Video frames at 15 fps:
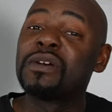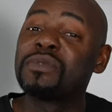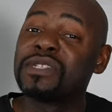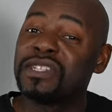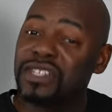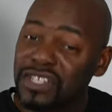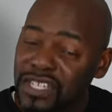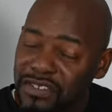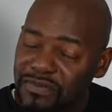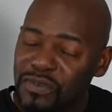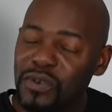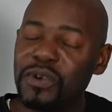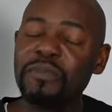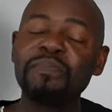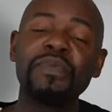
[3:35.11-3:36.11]
was looking
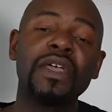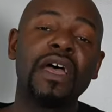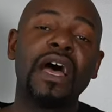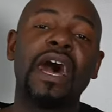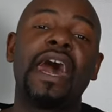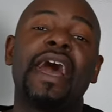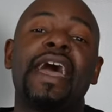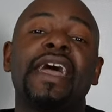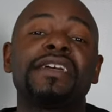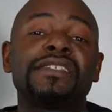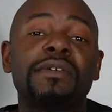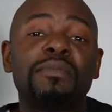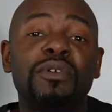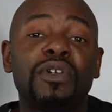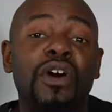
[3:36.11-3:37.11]
for, I
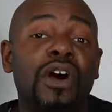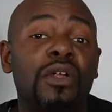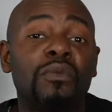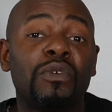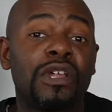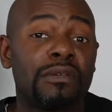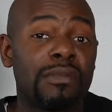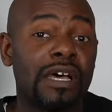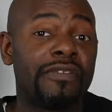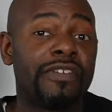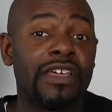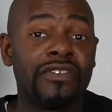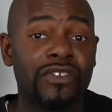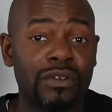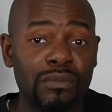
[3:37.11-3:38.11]
actually put on one of my
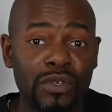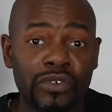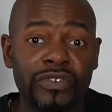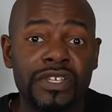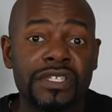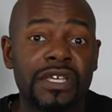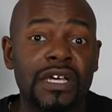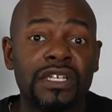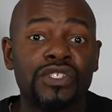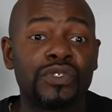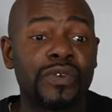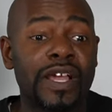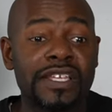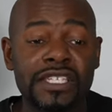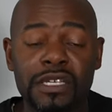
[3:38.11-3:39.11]
favorite movies, uh,
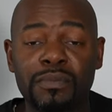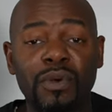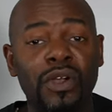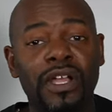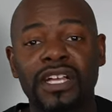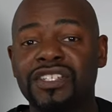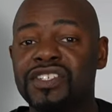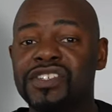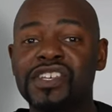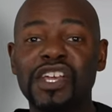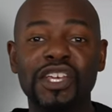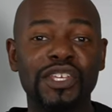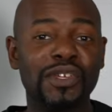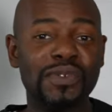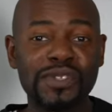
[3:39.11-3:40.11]
Jurassic Park. I just
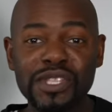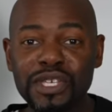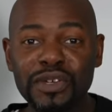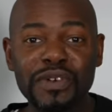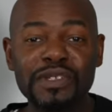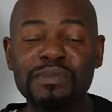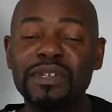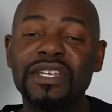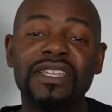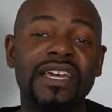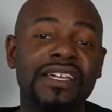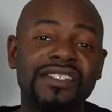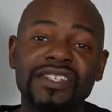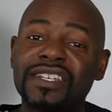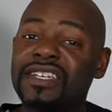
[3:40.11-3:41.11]
used the USB
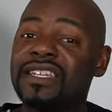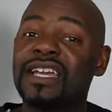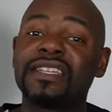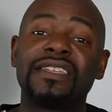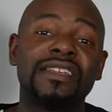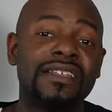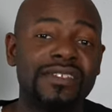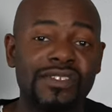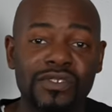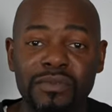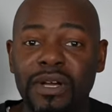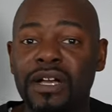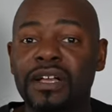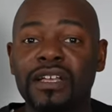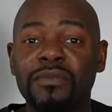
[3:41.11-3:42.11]
connection, connected it to
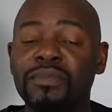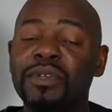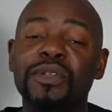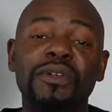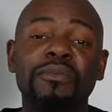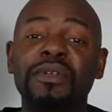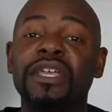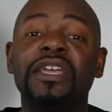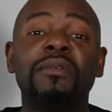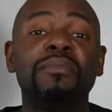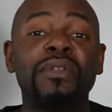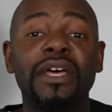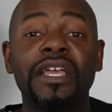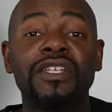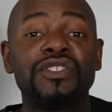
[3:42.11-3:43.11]
my computer and began
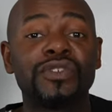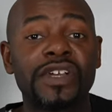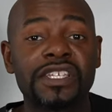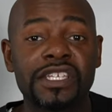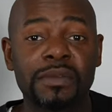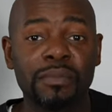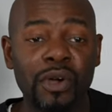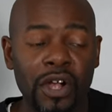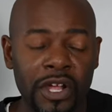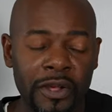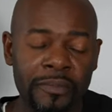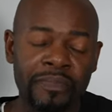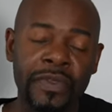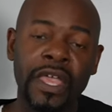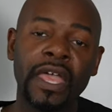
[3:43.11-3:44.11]
playing Jurassic Park.
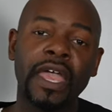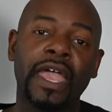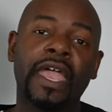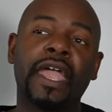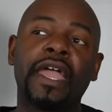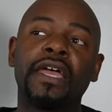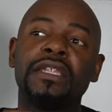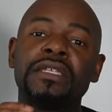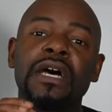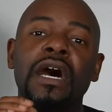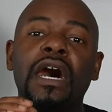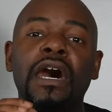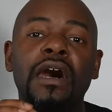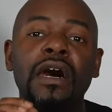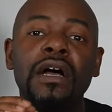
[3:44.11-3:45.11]
And
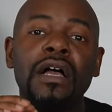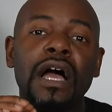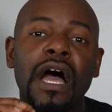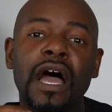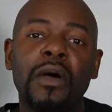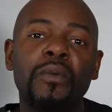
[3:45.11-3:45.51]
uh, I